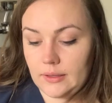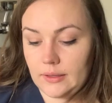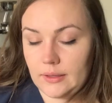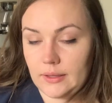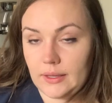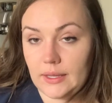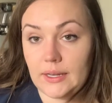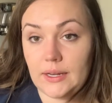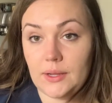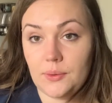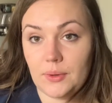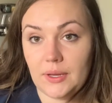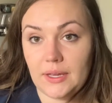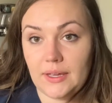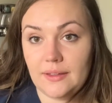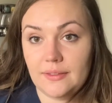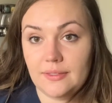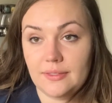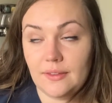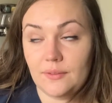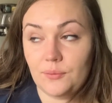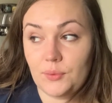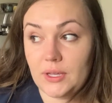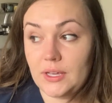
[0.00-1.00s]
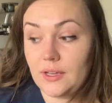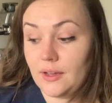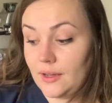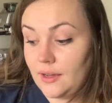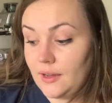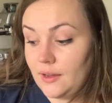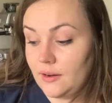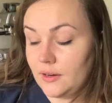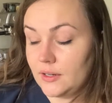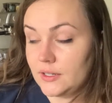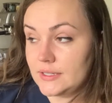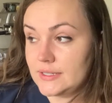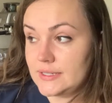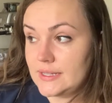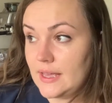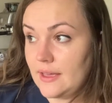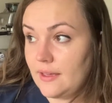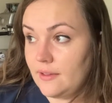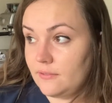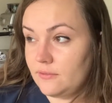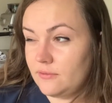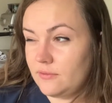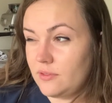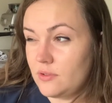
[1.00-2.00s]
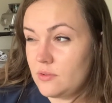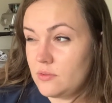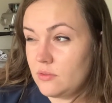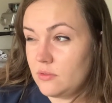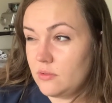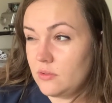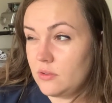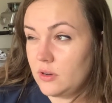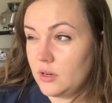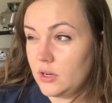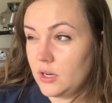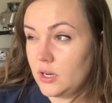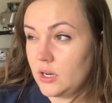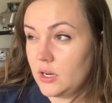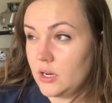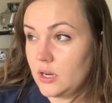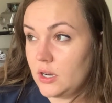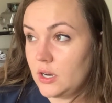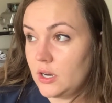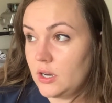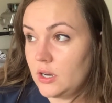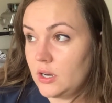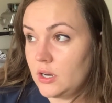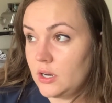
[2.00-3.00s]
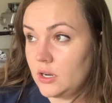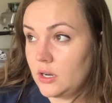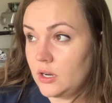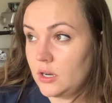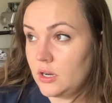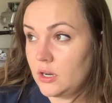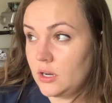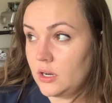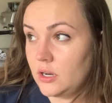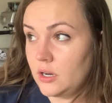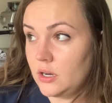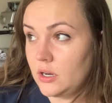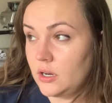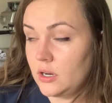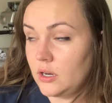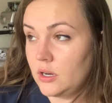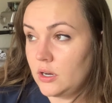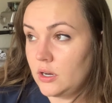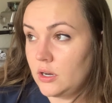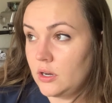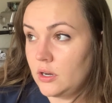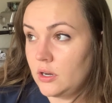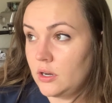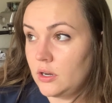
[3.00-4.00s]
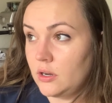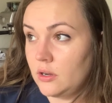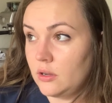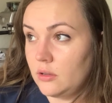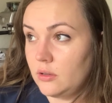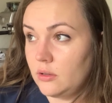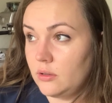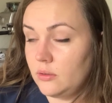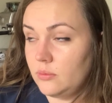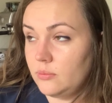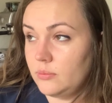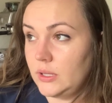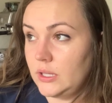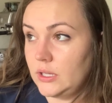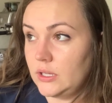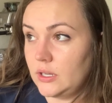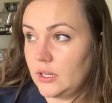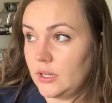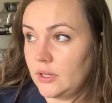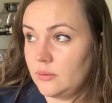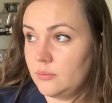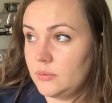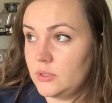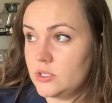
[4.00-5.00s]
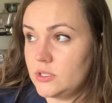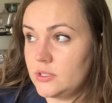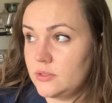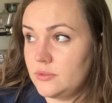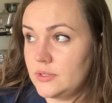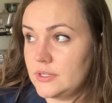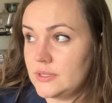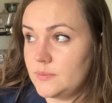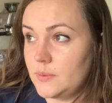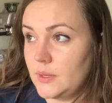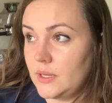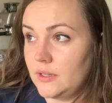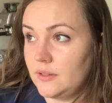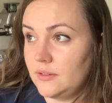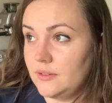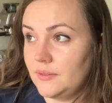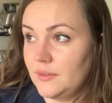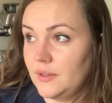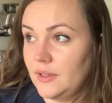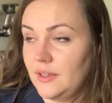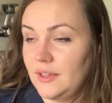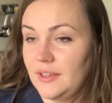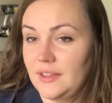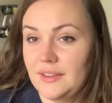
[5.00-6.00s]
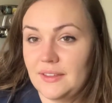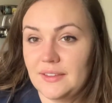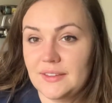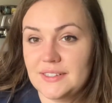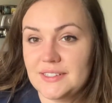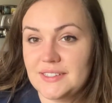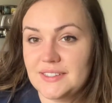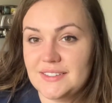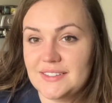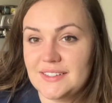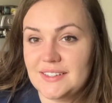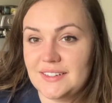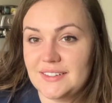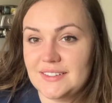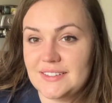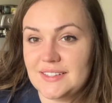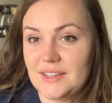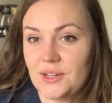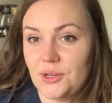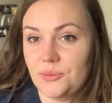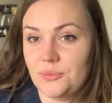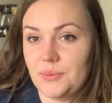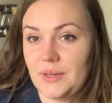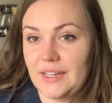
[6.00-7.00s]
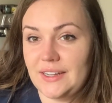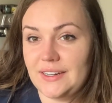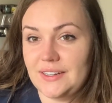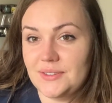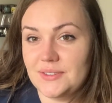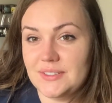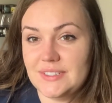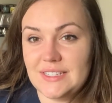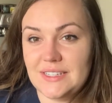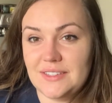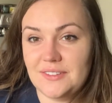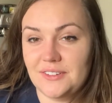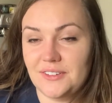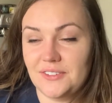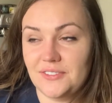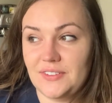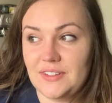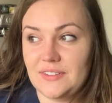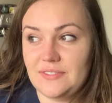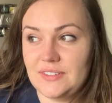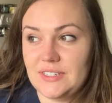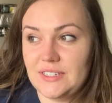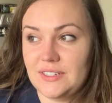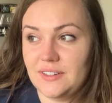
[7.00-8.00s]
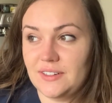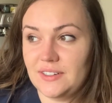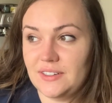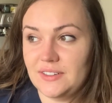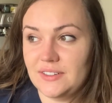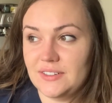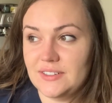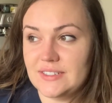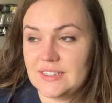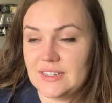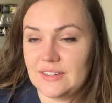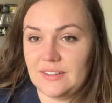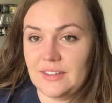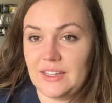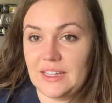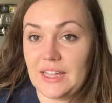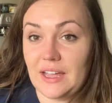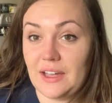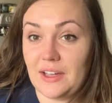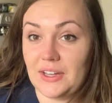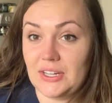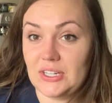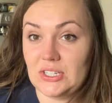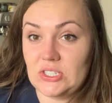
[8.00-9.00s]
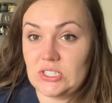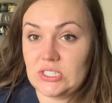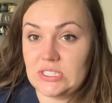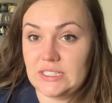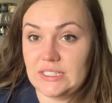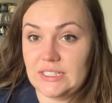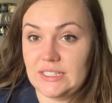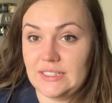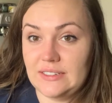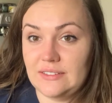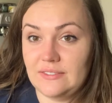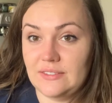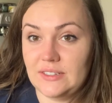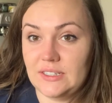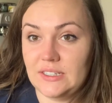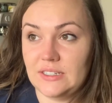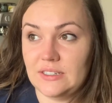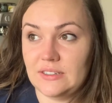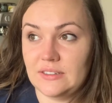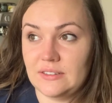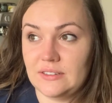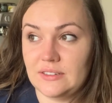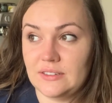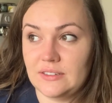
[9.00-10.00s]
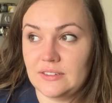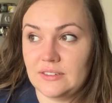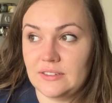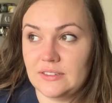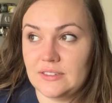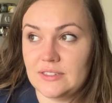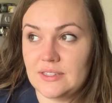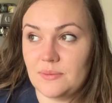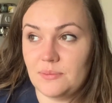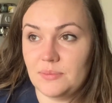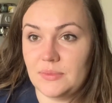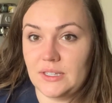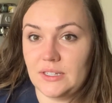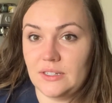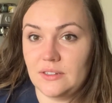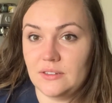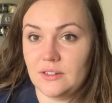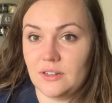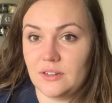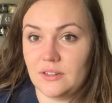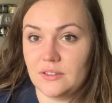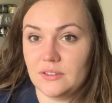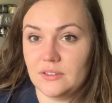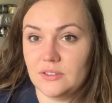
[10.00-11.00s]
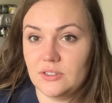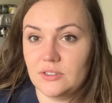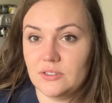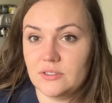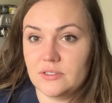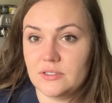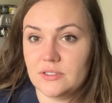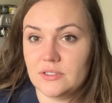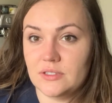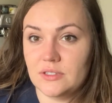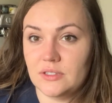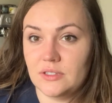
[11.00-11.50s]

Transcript: Anyway, we got our set for, oh man, how much did we spend? This is gonna sound bad. It was either $50 or like $100 and something dollars.